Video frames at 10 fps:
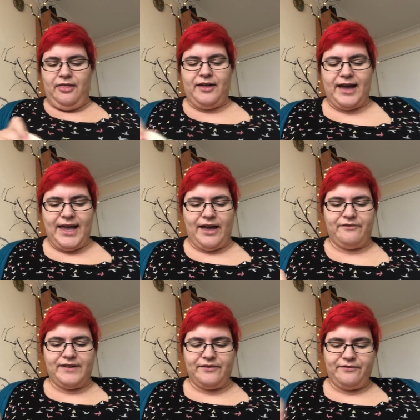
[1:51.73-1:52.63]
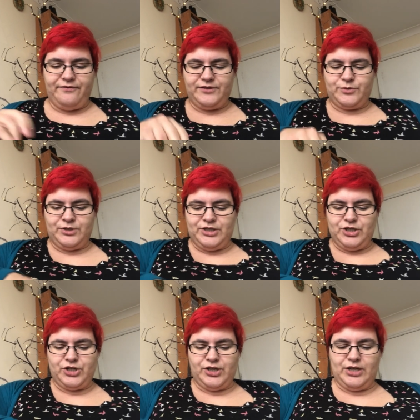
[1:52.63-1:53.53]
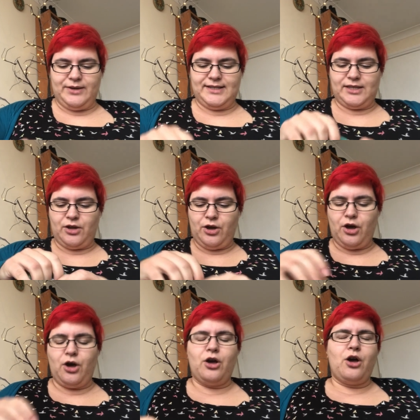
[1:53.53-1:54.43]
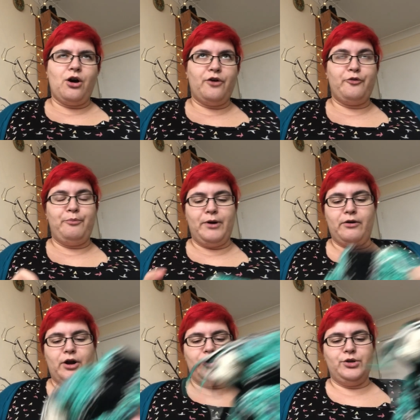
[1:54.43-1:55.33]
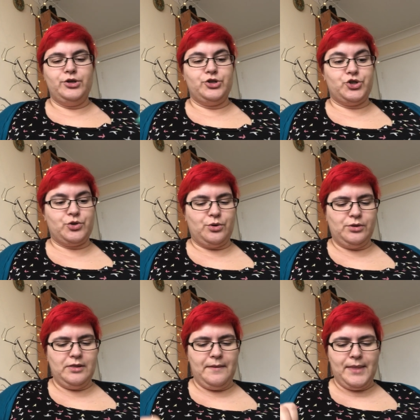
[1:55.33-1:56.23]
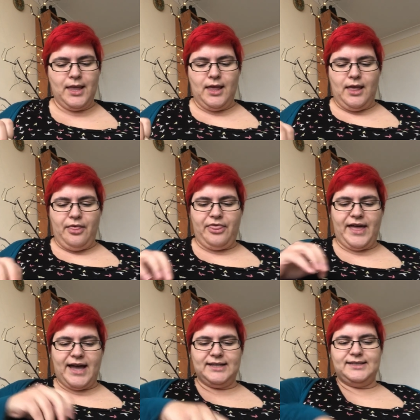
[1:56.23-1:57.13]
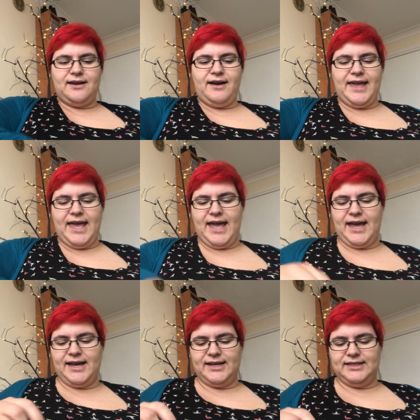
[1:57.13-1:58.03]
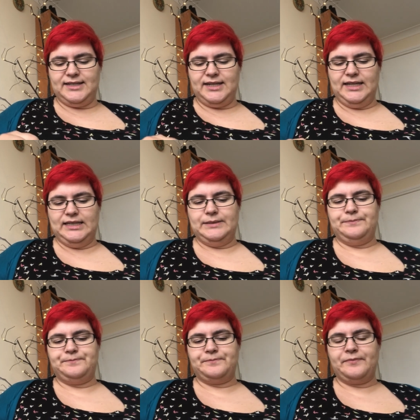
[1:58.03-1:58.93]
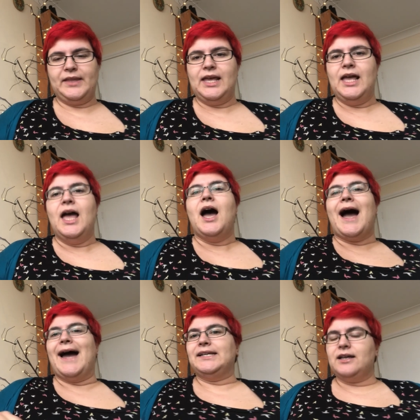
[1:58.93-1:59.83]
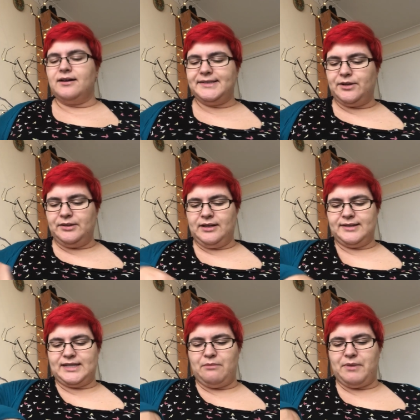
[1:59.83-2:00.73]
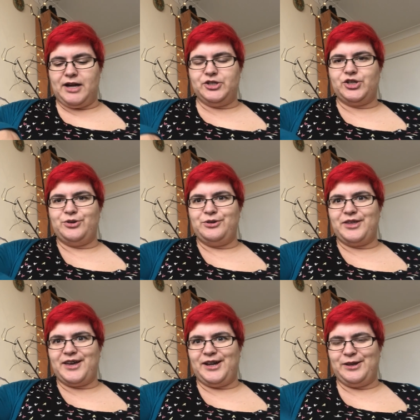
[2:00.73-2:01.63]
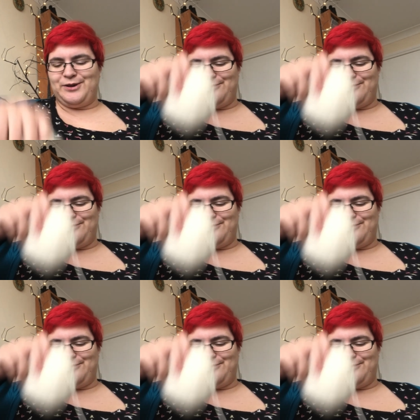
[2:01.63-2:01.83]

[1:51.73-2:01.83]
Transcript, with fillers: that I have wanted to show you is the Kothbiro shawl that I had. I hadn't cast it on last time, but I'd shown you the colour